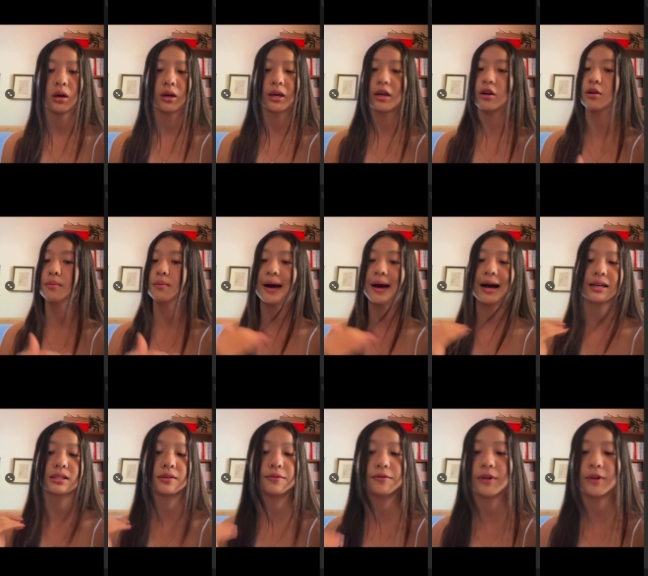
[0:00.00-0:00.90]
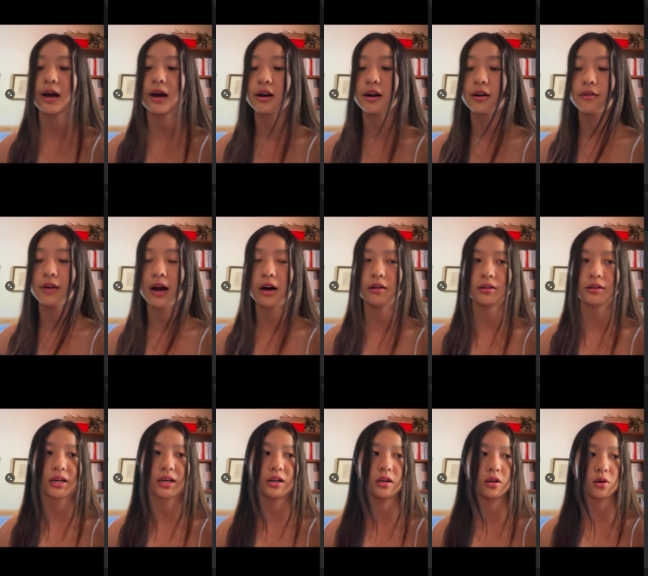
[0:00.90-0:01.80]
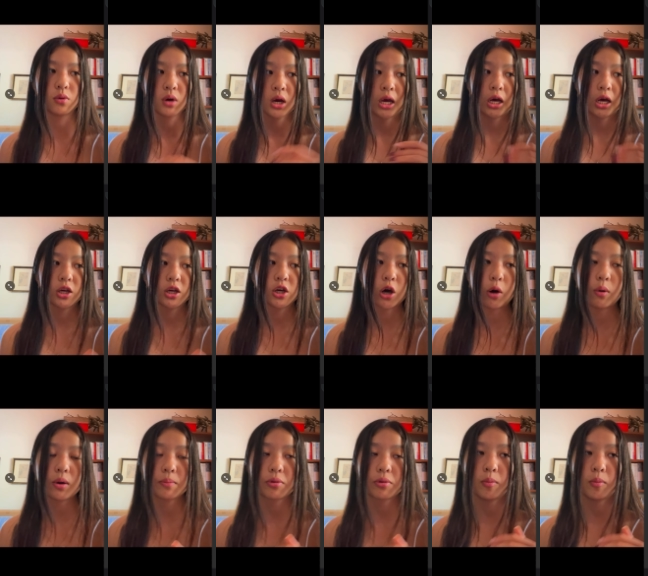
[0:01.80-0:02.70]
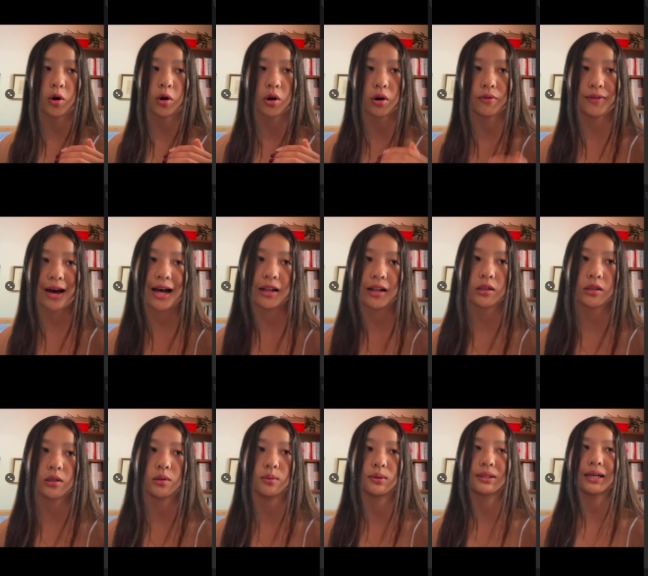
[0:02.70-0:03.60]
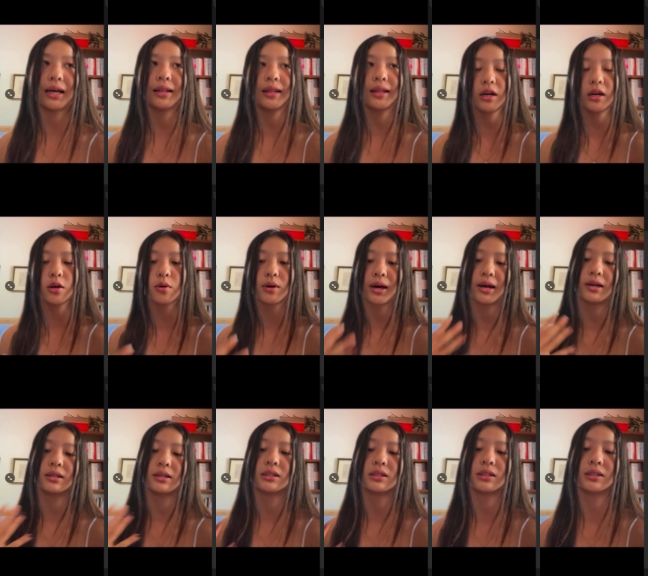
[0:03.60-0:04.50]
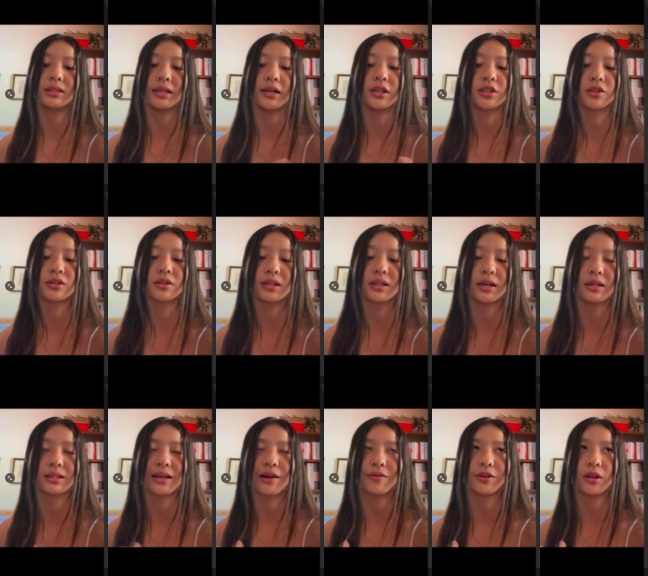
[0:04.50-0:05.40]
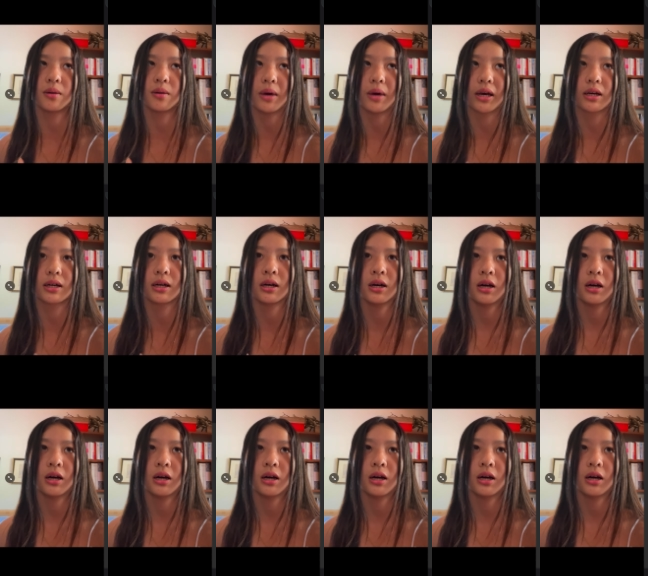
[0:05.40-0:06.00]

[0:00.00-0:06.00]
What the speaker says: Can you pass a flyer around? Can you go and promote our values? And then you get into the dangerous things that really make